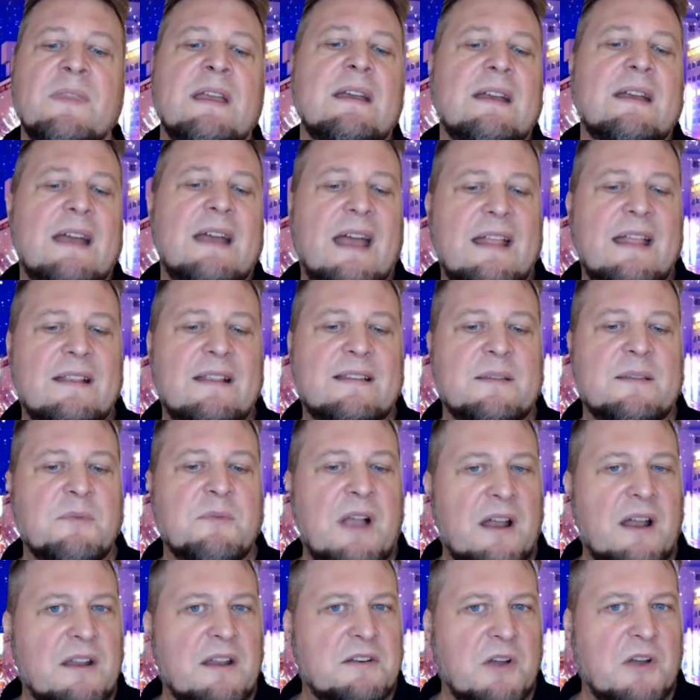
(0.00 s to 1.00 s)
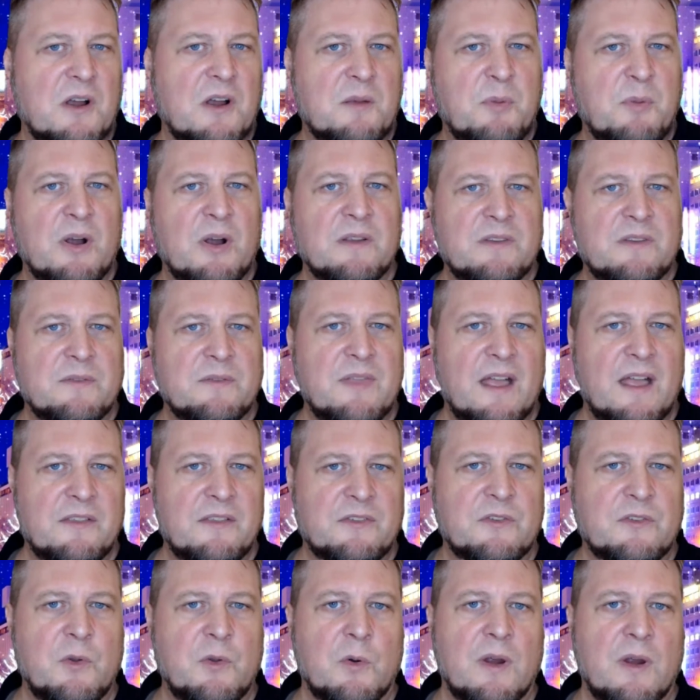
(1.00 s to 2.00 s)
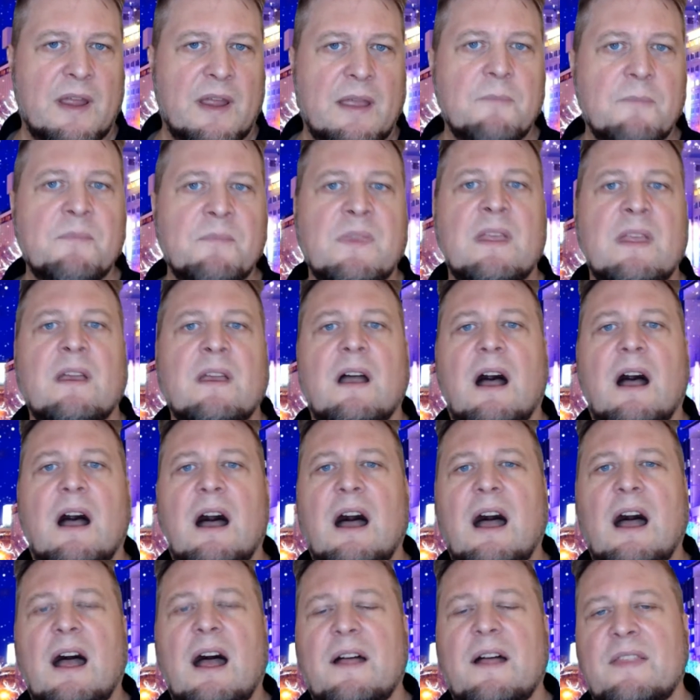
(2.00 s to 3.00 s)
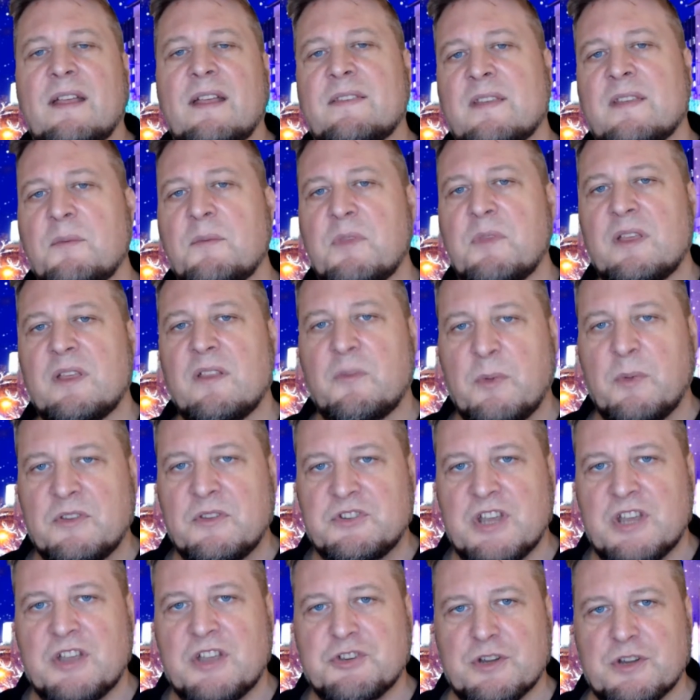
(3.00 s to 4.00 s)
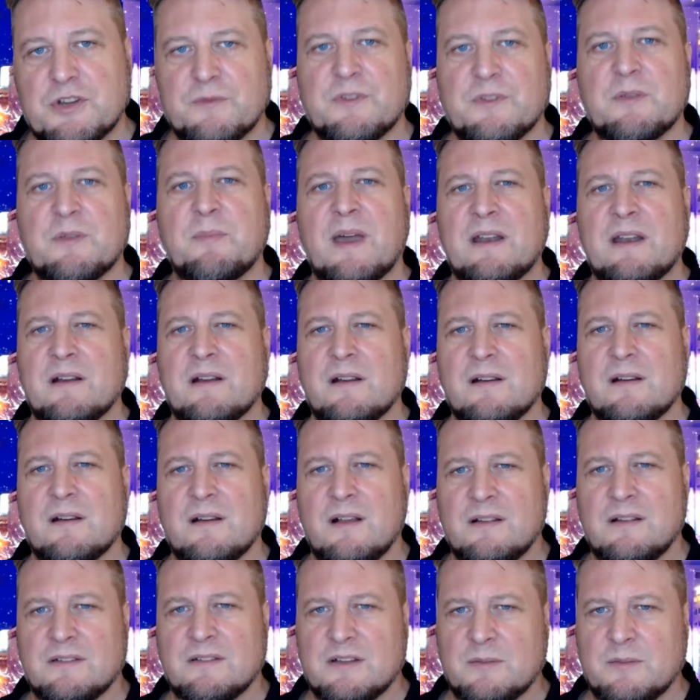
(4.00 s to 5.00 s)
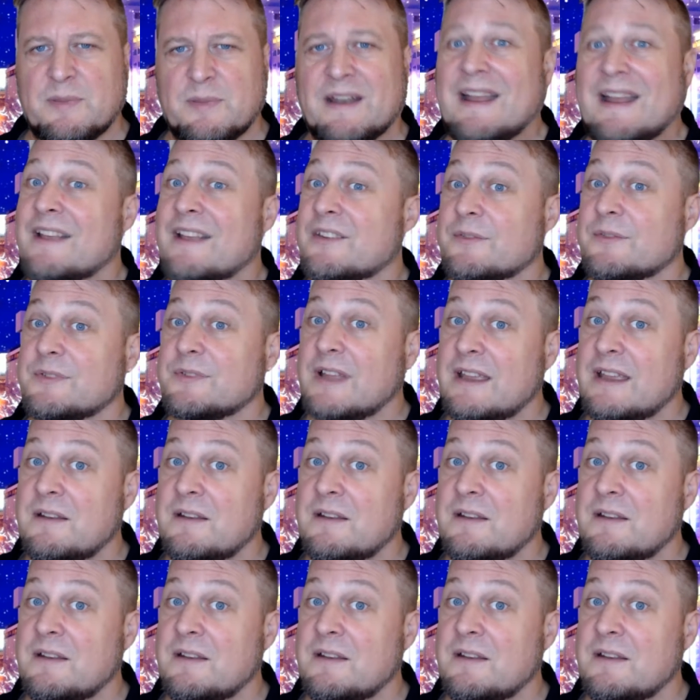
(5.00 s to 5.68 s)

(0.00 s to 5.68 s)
And there's some kind of dark parts of that story. That's something that's been changing for the better a little bit as of late.